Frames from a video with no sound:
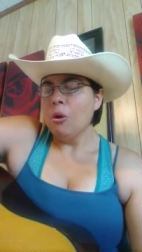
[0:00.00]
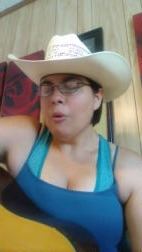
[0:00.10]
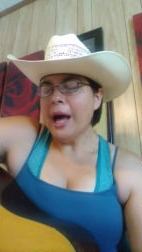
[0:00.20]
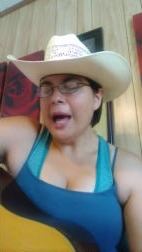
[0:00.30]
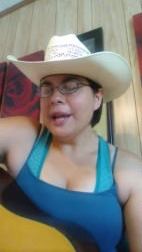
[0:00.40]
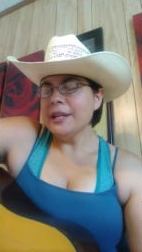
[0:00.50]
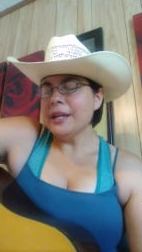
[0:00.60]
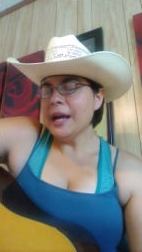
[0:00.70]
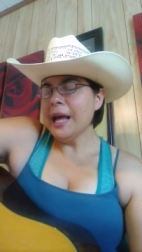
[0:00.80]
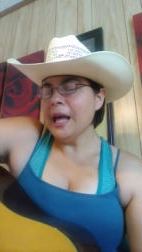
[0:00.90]
Why'd you
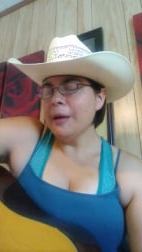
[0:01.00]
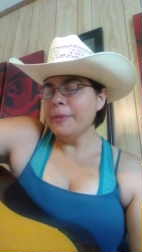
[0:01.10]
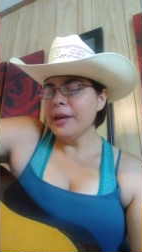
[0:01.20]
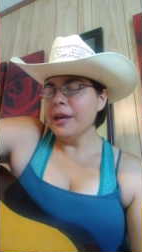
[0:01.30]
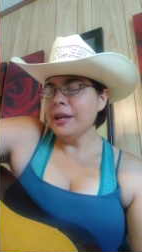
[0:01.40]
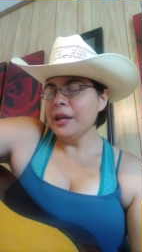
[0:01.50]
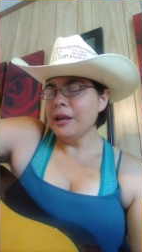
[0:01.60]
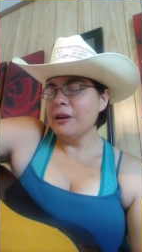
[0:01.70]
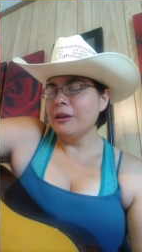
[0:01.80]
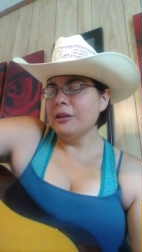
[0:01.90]
come in
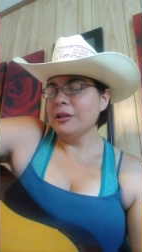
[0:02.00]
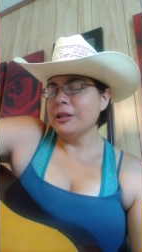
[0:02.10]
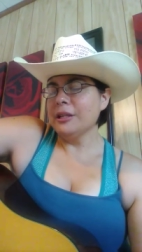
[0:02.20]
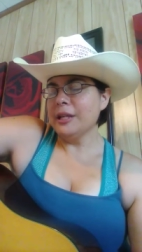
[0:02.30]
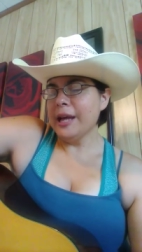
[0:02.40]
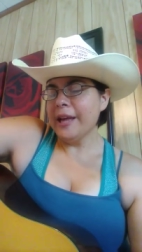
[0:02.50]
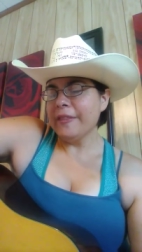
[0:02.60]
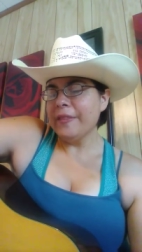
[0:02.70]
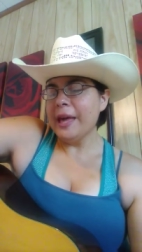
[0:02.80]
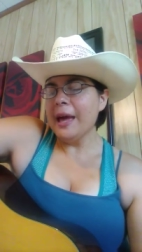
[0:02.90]
here looking
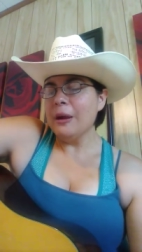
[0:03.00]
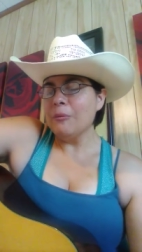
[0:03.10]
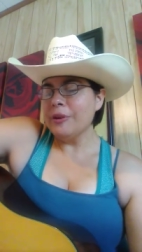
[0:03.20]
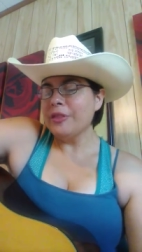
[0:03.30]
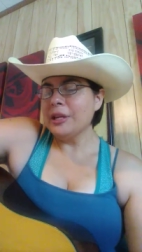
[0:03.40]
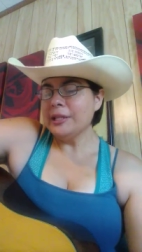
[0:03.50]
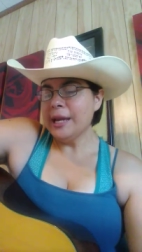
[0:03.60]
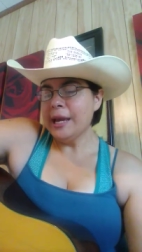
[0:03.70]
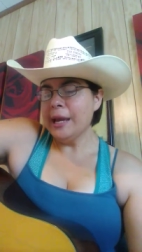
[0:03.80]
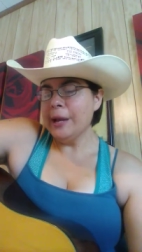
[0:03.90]
like that with a
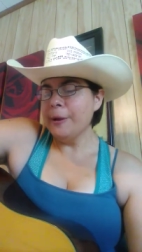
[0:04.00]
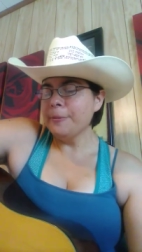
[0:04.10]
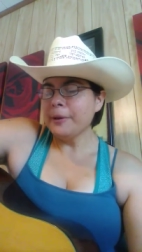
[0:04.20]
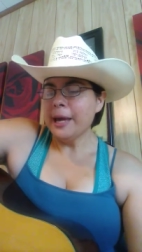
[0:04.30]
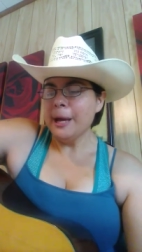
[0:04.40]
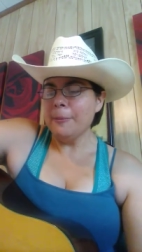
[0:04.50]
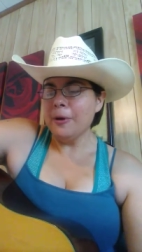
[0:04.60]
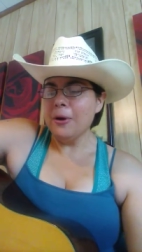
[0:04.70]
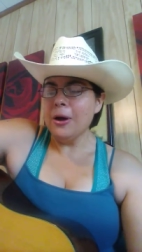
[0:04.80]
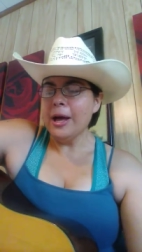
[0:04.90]
damn
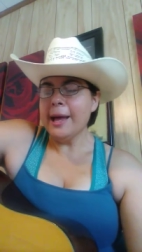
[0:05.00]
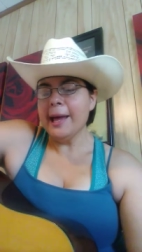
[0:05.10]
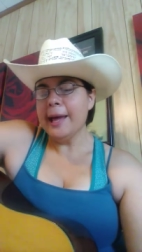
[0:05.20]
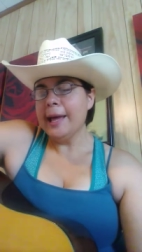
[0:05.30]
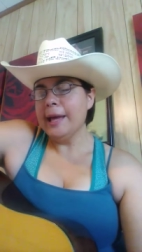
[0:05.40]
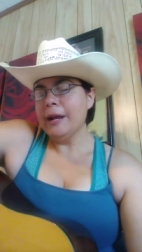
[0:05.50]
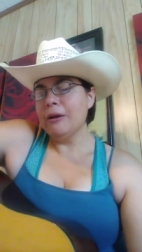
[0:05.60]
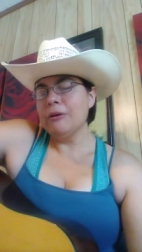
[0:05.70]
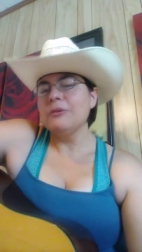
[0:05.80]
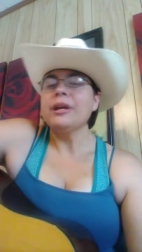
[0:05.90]
cowboy hat
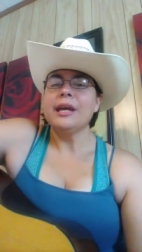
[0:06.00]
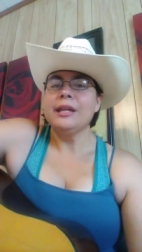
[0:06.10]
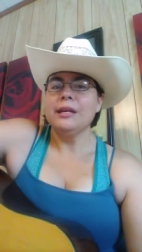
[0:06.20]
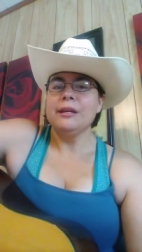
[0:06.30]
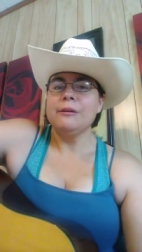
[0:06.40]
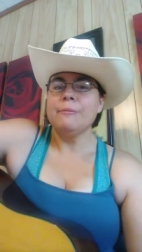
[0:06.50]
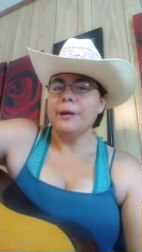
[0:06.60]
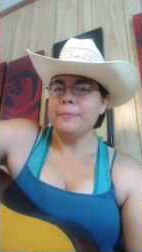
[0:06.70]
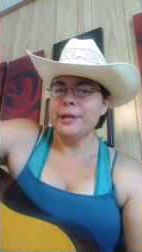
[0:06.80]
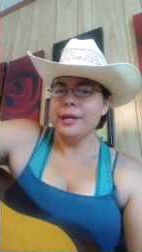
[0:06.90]
on and in
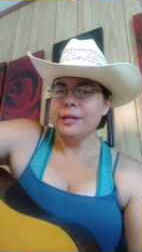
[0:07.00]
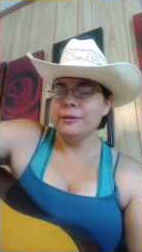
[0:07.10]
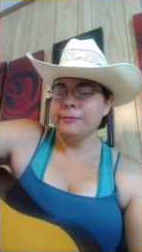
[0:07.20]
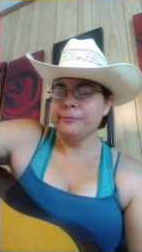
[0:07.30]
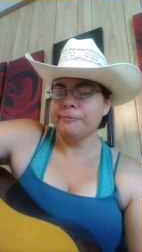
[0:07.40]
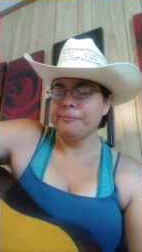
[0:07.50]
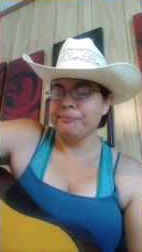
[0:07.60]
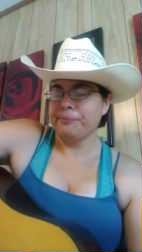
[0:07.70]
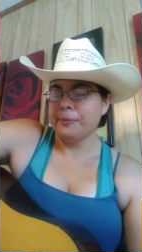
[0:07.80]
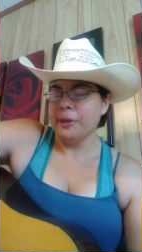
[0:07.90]
my bed?
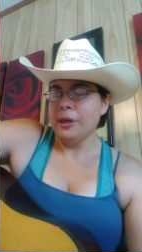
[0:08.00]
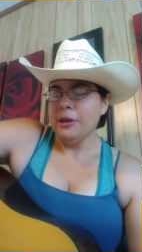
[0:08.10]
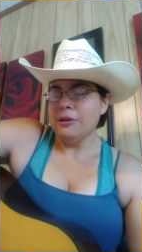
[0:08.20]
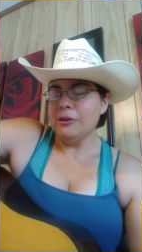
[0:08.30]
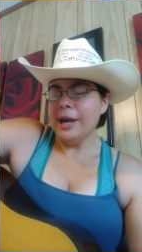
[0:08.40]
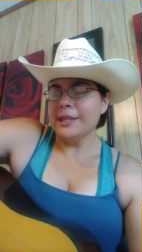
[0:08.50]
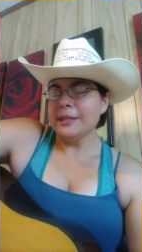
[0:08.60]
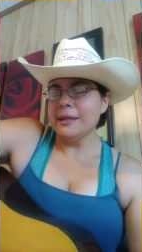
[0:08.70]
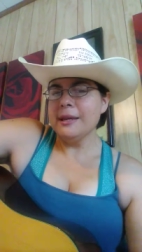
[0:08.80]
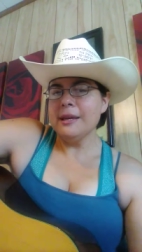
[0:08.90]
You
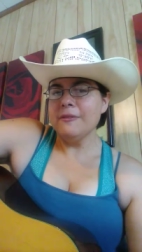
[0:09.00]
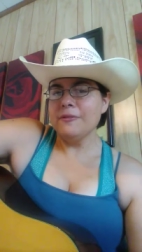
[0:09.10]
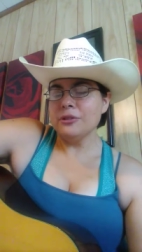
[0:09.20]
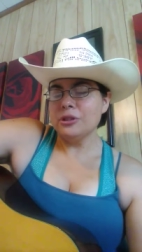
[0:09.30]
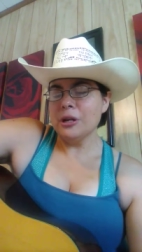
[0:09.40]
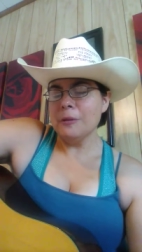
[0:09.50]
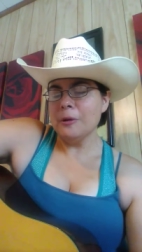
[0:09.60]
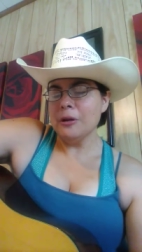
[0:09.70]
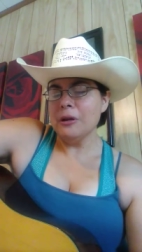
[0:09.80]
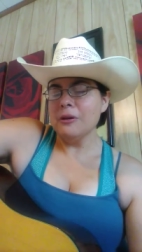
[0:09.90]
asking for
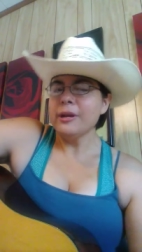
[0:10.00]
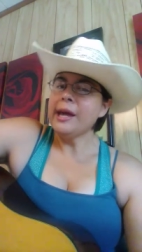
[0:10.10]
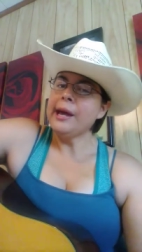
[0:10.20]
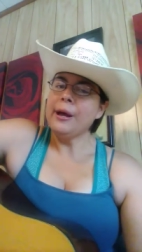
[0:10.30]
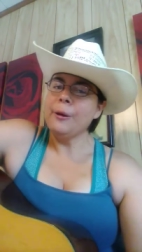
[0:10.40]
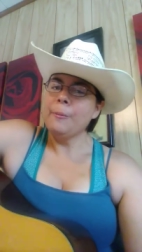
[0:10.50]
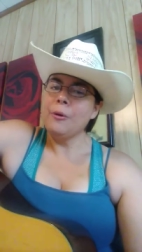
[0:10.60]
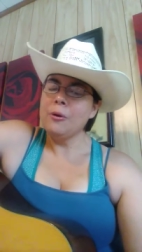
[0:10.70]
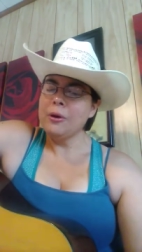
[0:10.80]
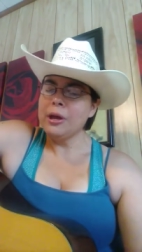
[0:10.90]
trouble,
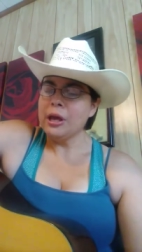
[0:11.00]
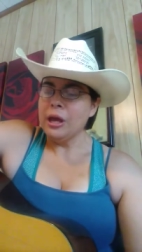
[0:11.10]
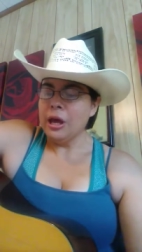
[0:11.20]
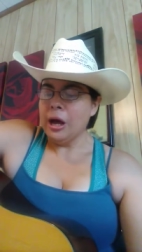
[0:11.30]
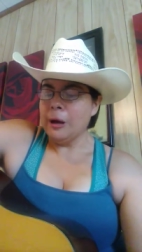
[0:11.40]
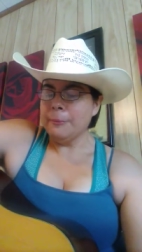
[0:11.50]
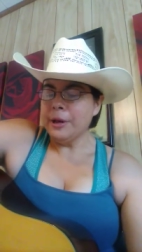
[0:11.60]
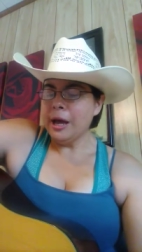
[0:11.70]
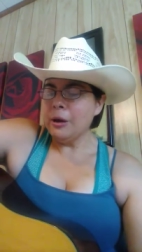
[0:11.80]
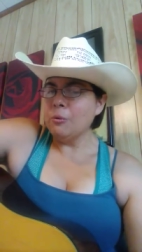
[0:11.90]
cowboy. I'm
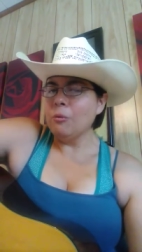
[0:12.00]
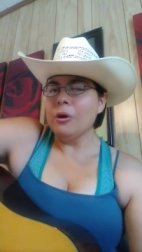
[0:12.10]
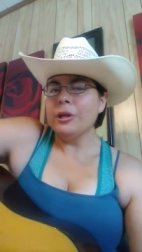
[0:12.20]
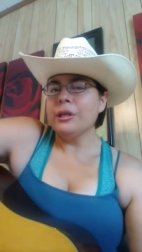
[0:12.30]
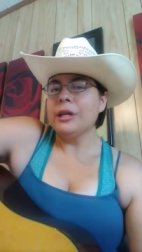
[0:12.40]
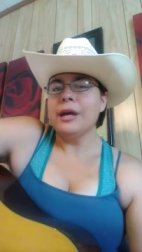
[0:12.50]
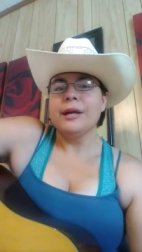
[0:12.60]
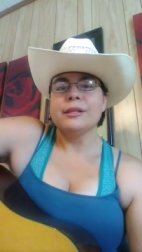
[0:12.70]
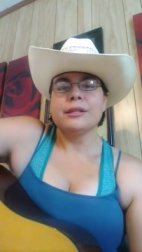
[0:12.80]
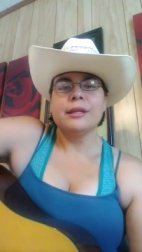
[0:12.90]
not a
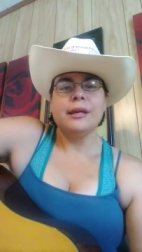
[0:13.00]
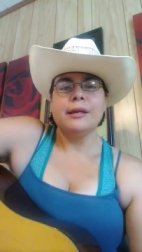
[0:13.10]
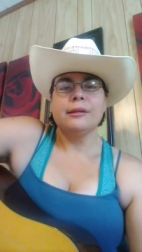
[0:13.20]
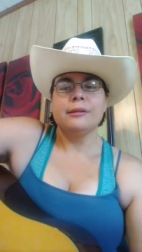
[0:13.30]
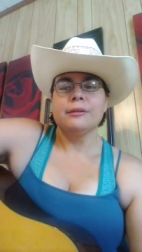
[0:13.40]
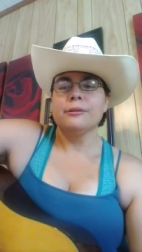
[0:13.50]
one-night stand.